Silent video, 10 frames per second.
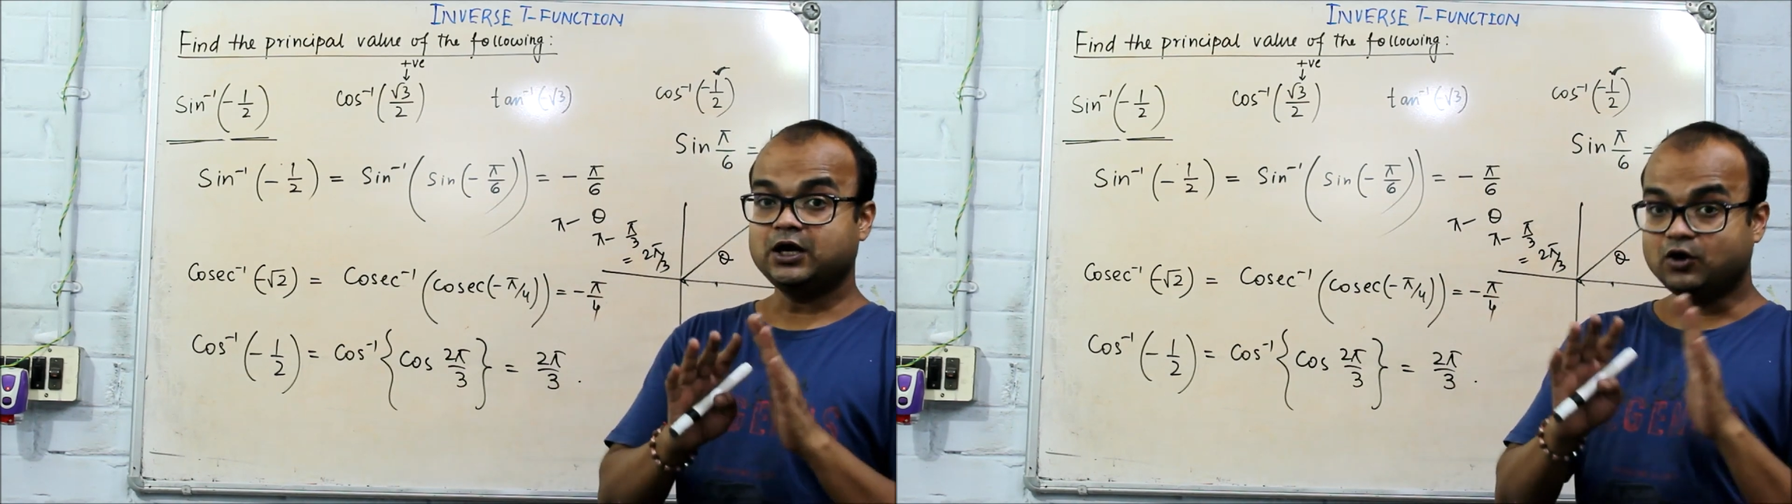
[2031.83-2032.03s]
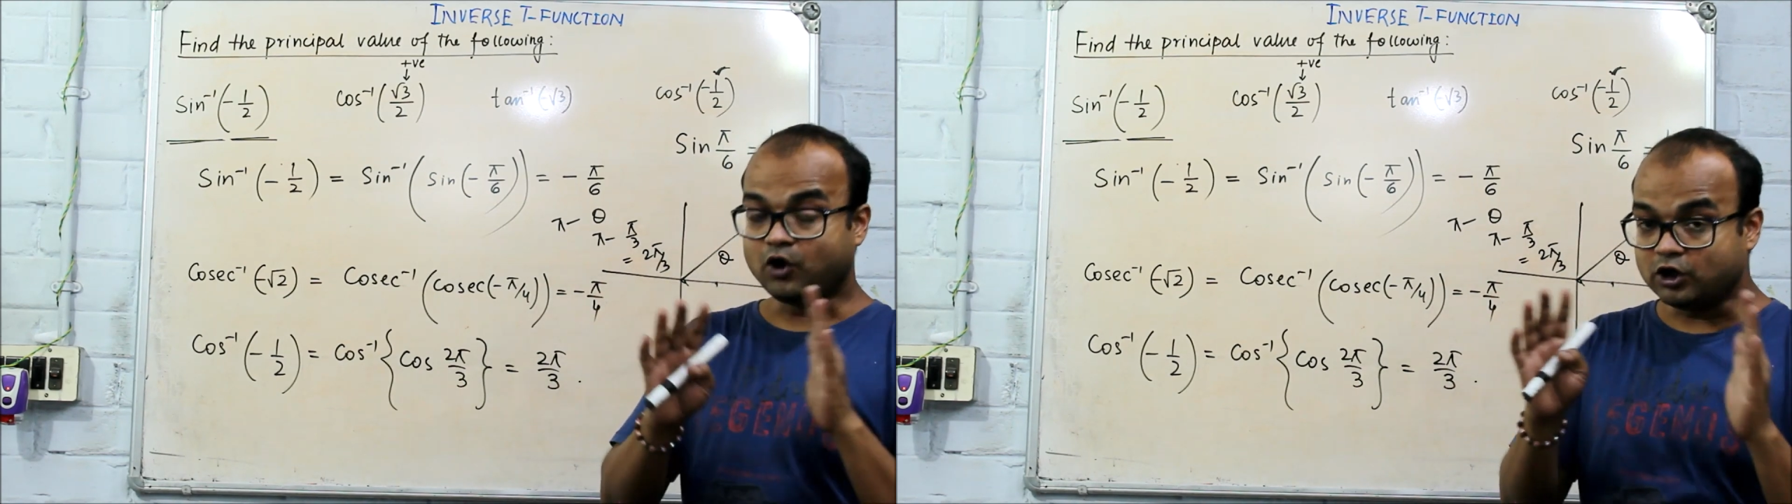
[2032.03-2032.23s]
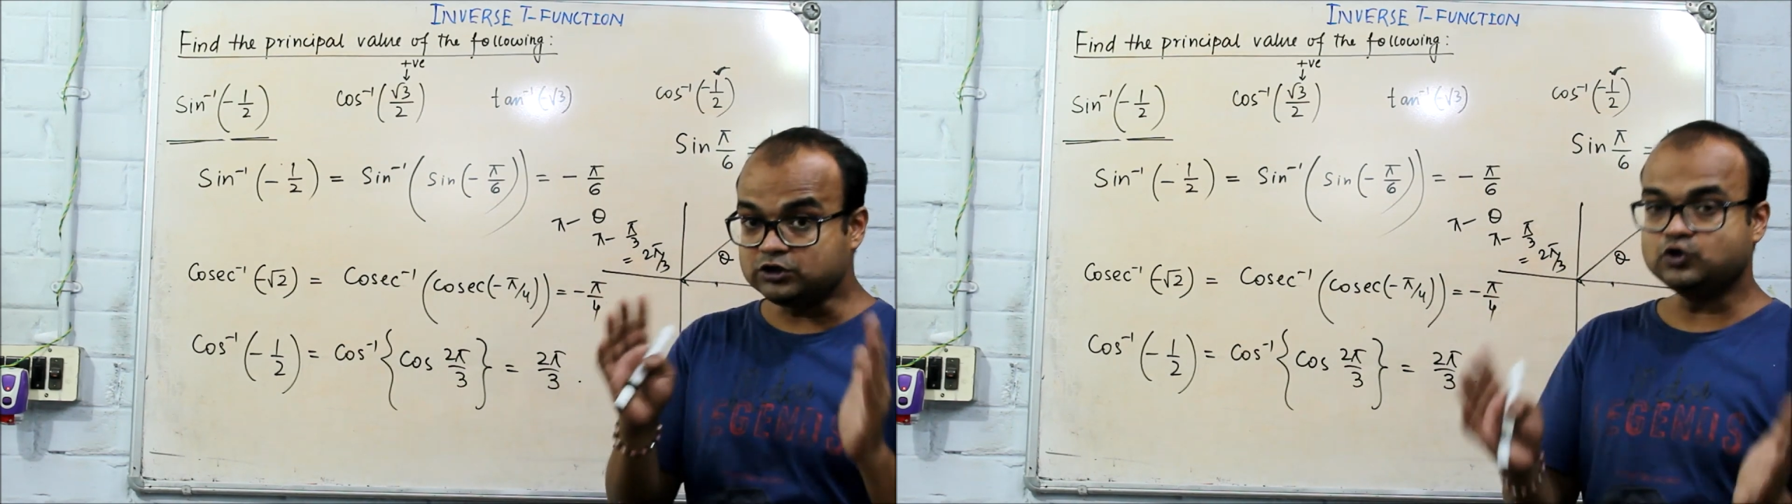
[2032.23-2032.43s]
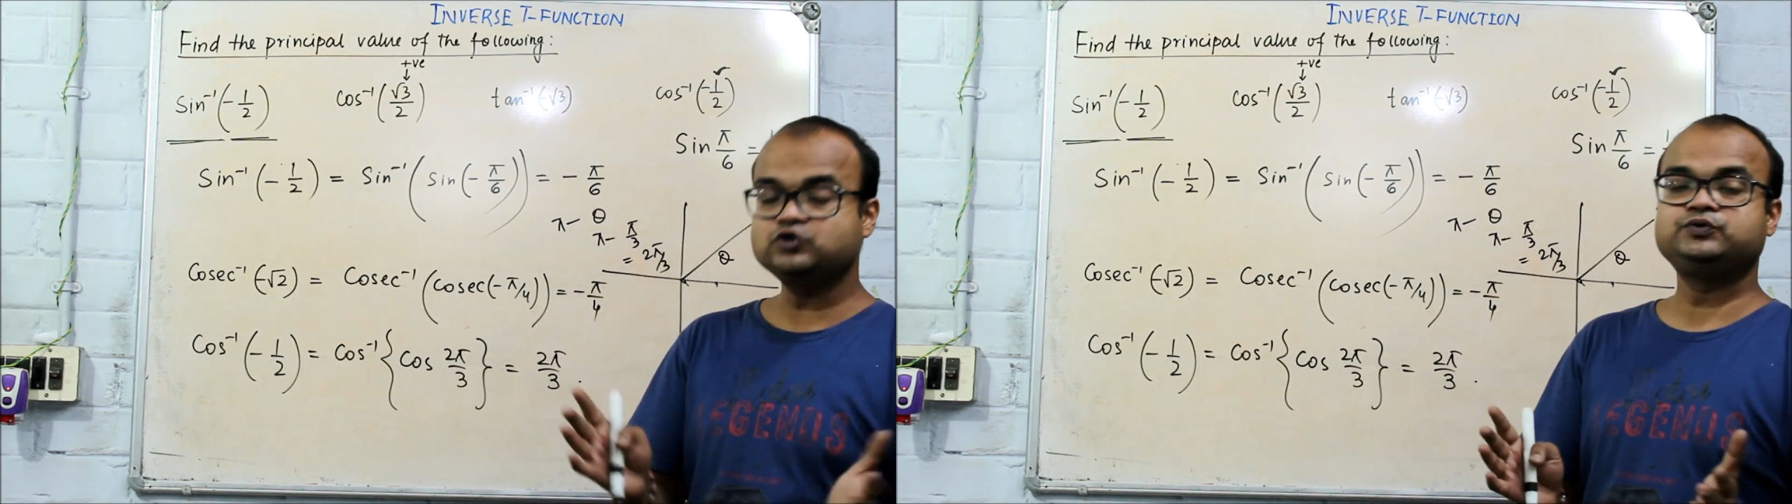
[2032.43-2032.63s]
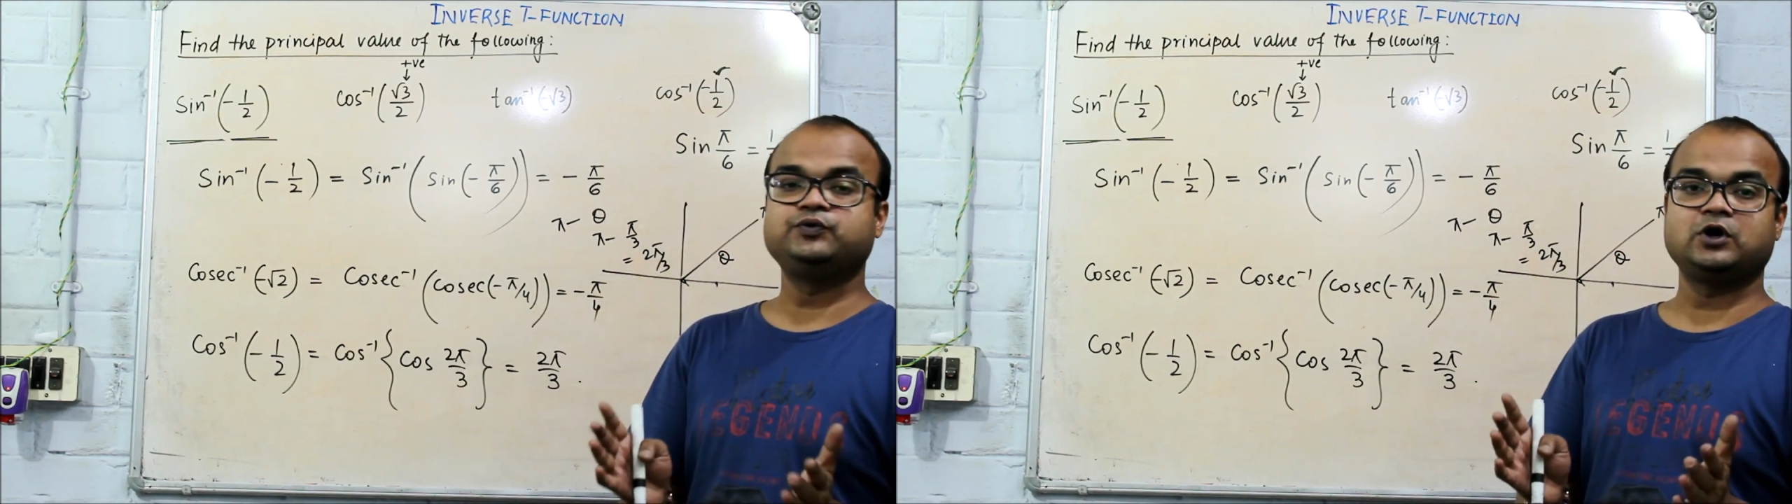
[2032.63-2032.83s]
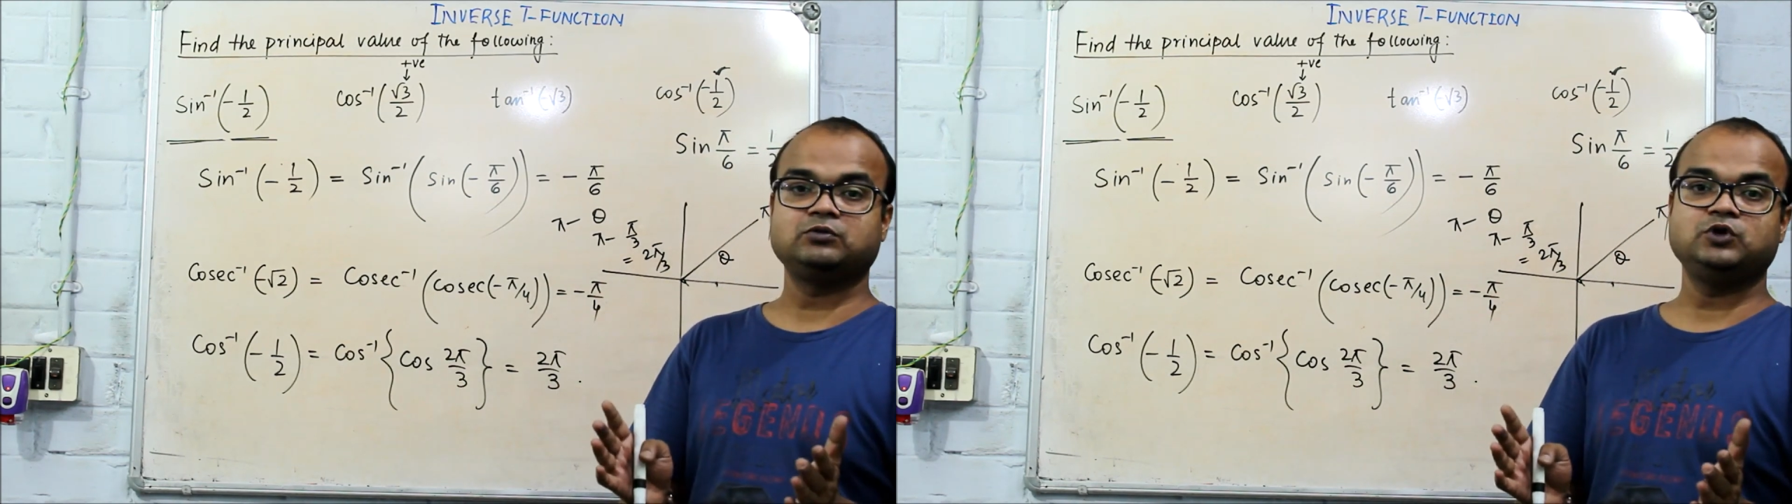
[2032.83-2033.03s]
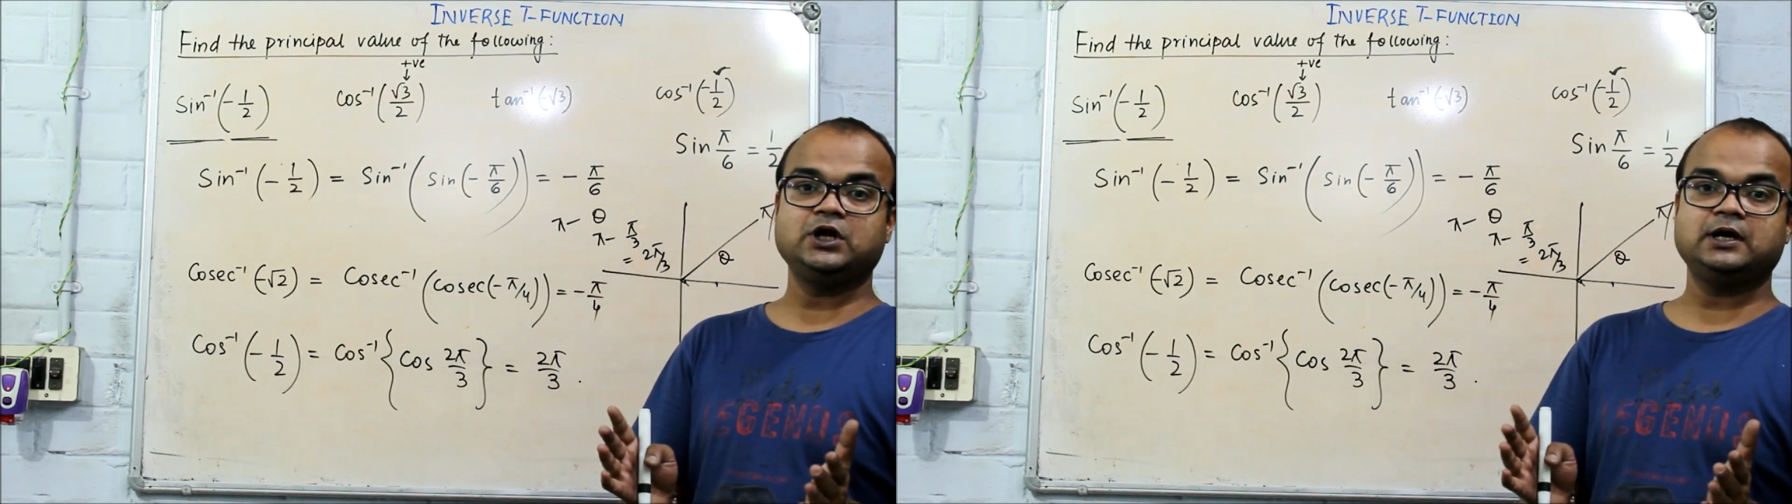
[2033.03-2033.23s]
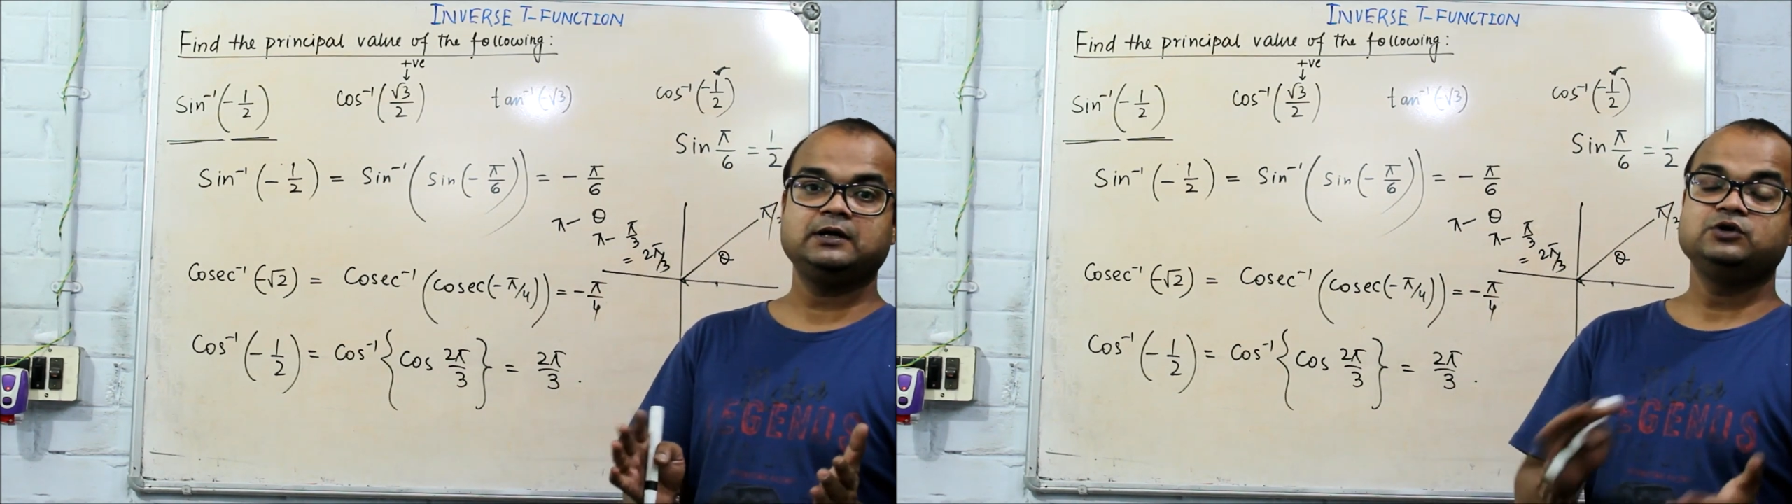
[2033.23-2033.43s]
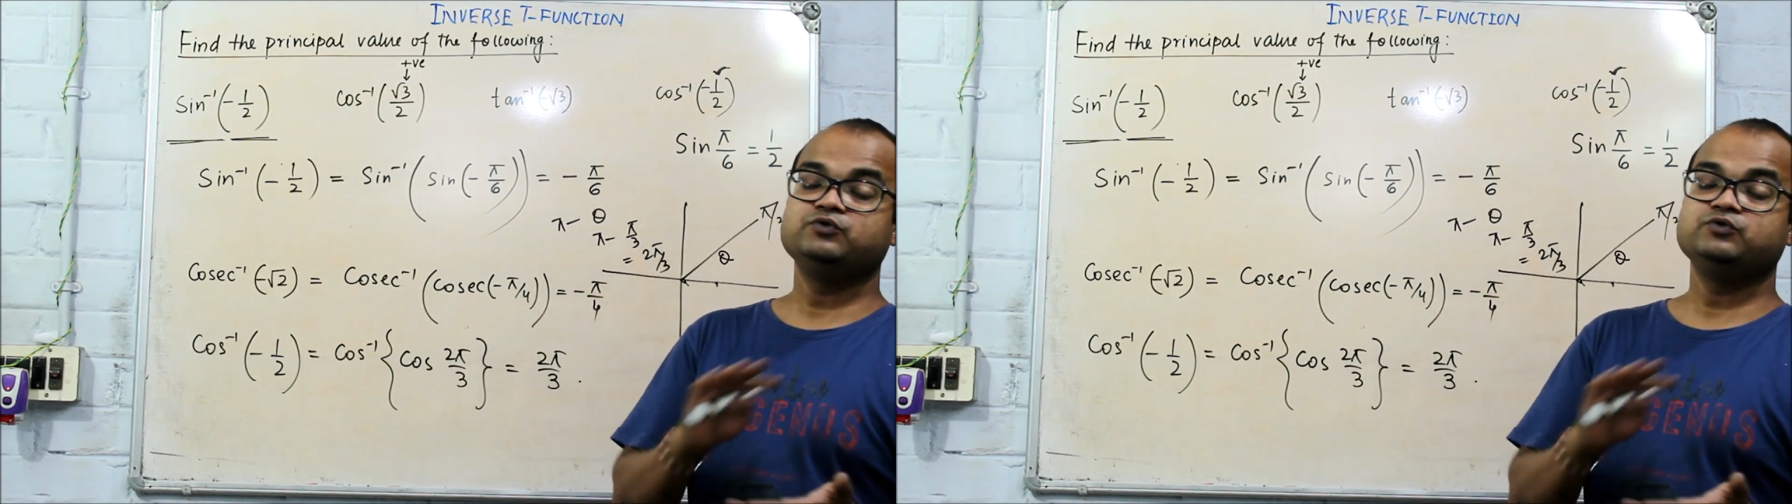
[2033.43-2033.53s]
all those formula.